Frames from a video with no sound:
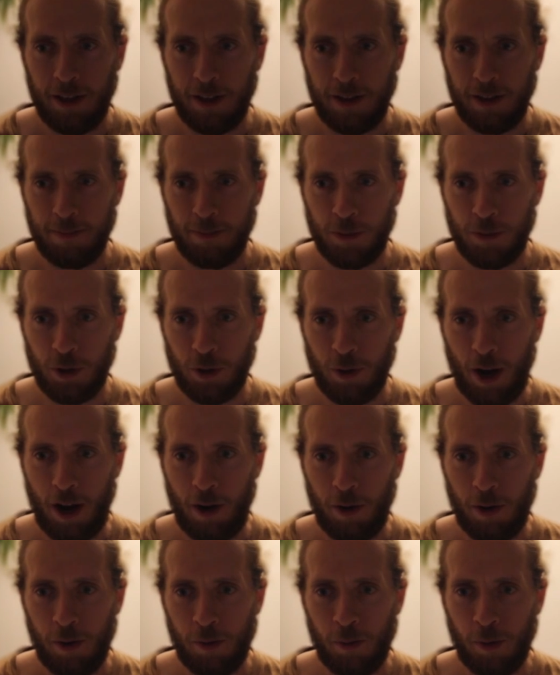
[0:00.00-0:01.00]
So
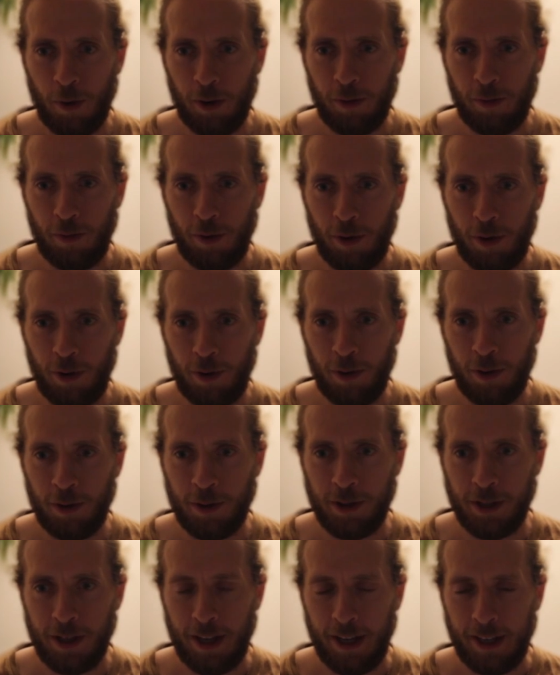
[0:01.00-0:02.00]
our workflow
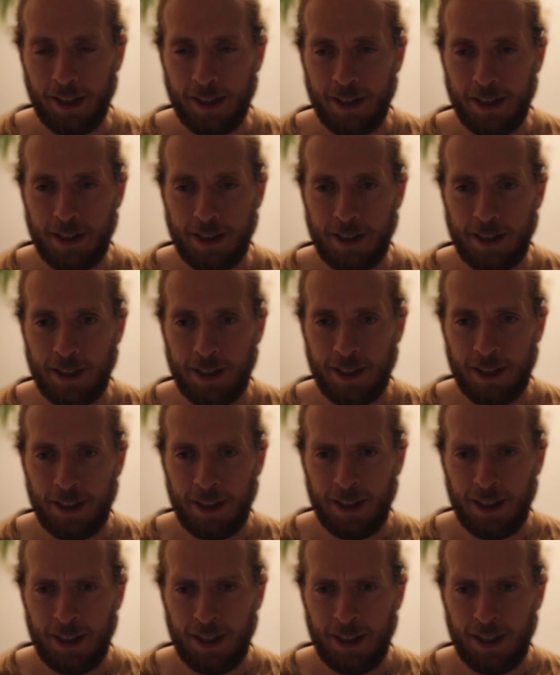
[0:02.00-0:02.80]
looks like this,